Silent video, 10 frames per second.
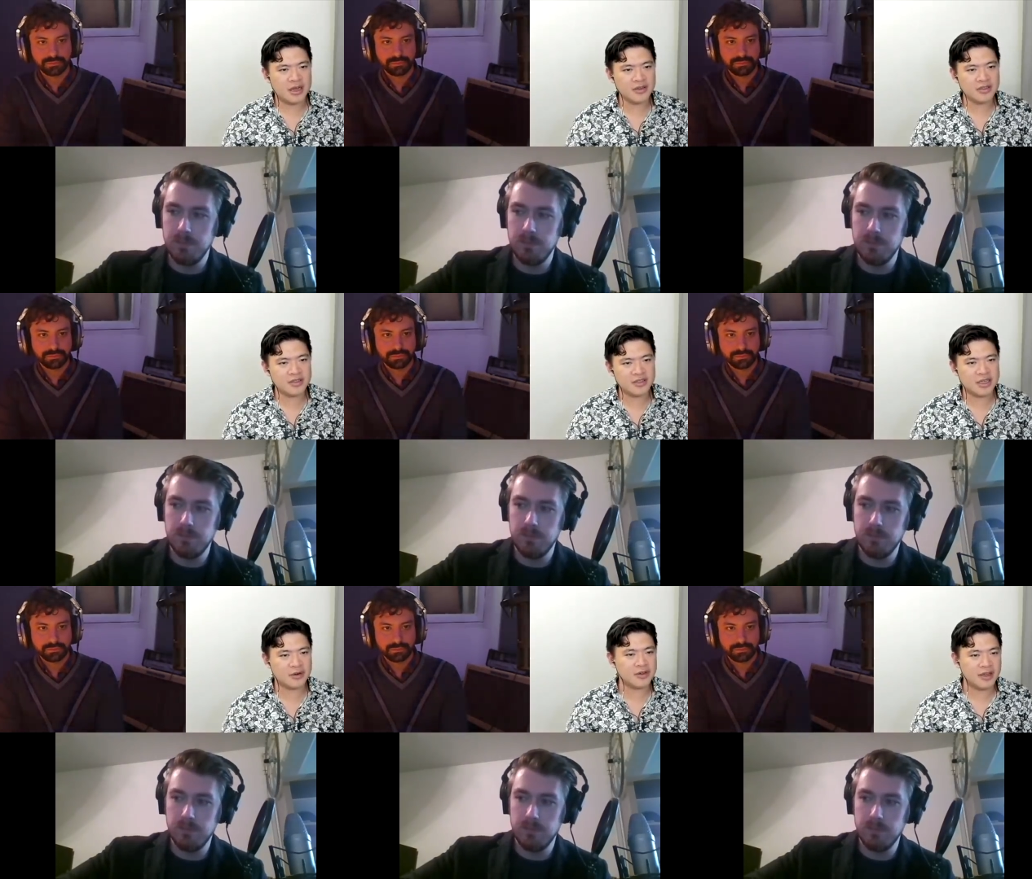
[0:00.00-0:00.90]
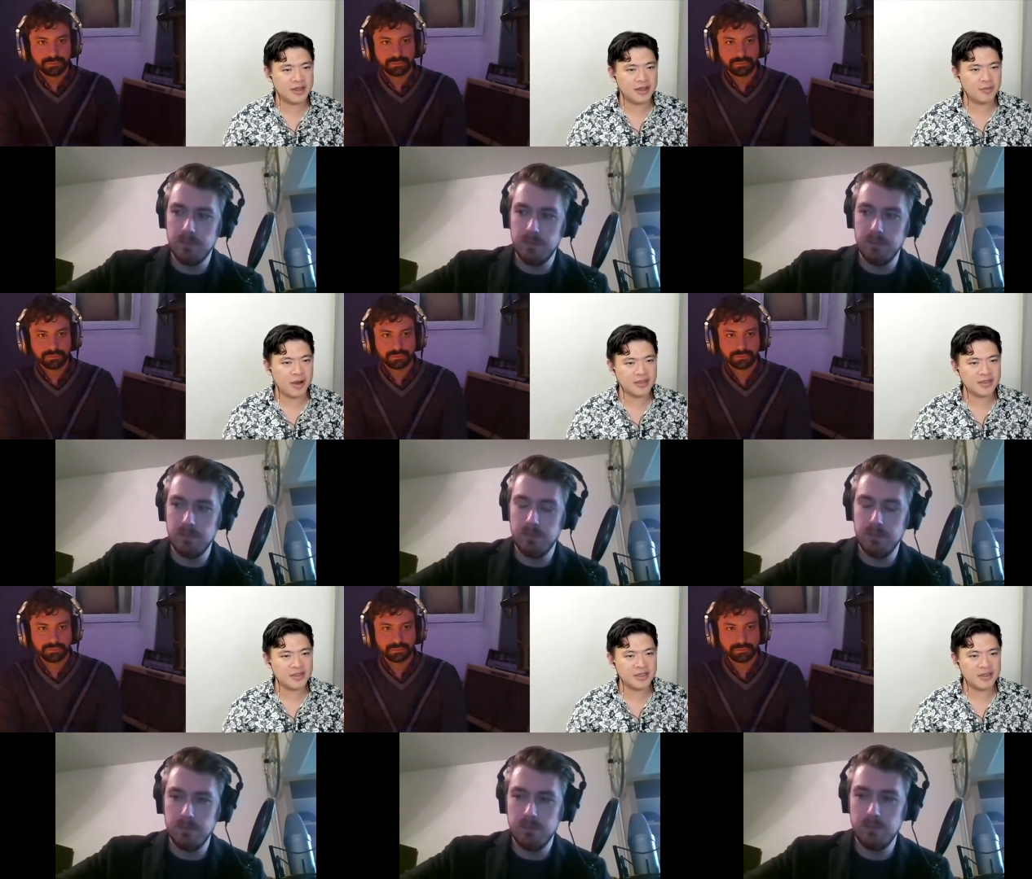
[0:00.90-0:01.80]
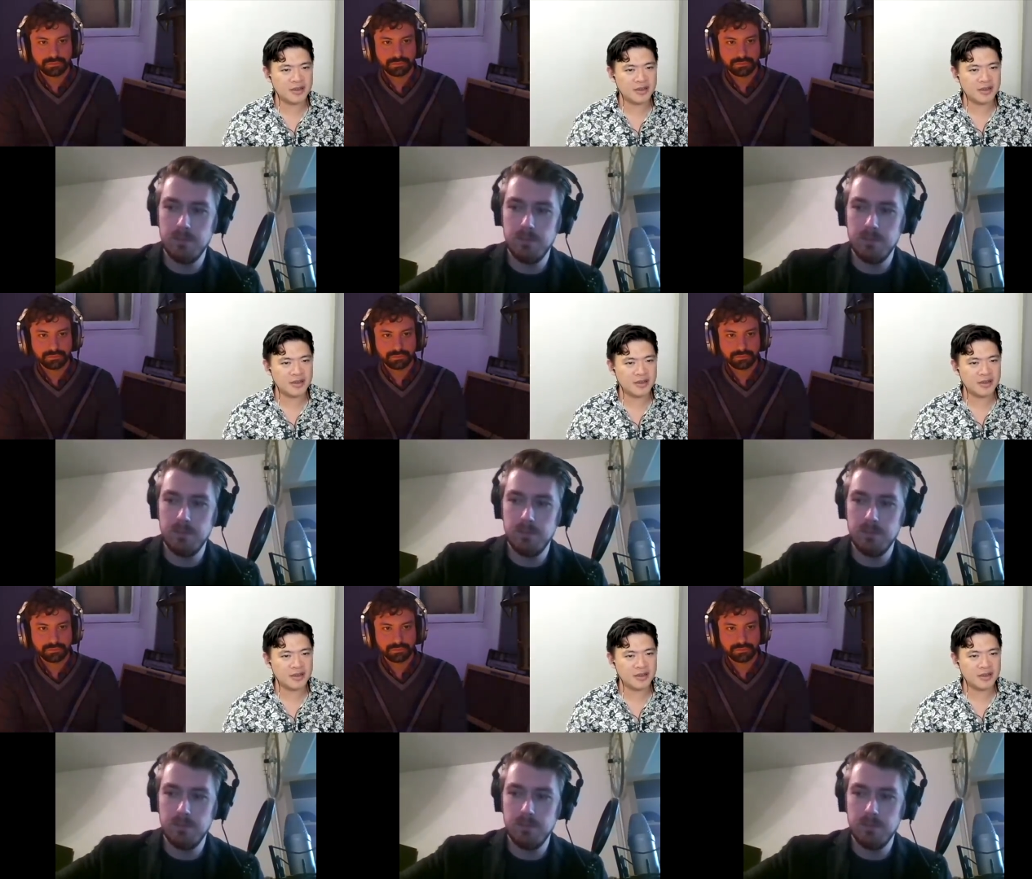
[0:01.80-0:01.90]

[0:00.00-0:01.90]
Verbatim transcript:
Speaker 1: how does the Segregated Byzantine